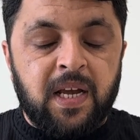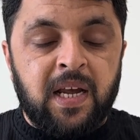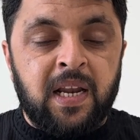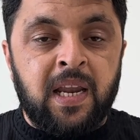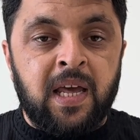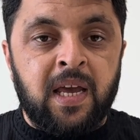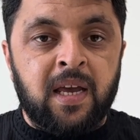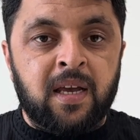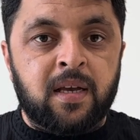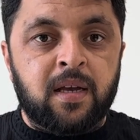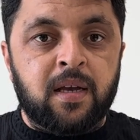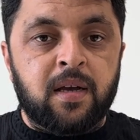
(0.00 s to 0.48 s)

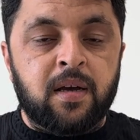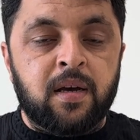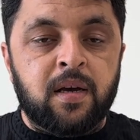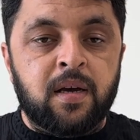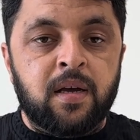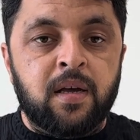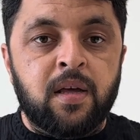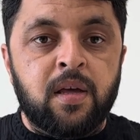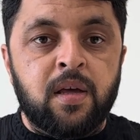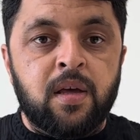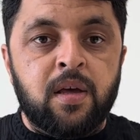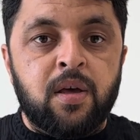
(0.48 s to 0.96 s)
like
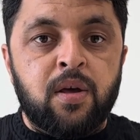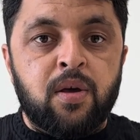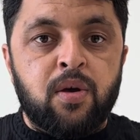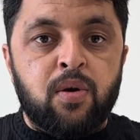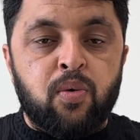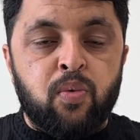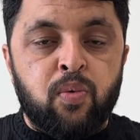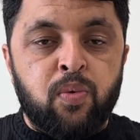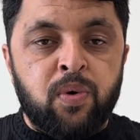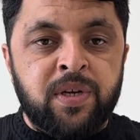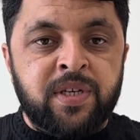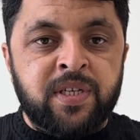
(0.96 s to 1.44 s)

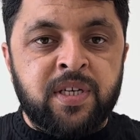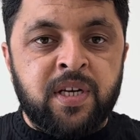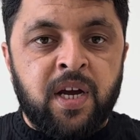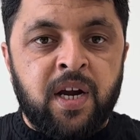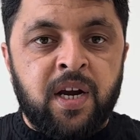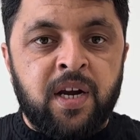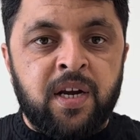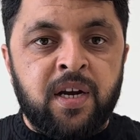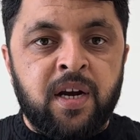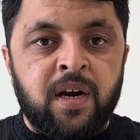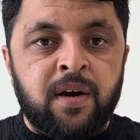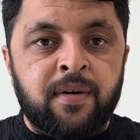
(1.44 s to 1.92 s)
which
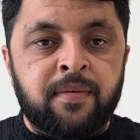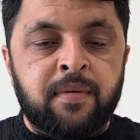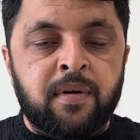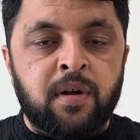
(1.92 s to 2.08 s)
kind of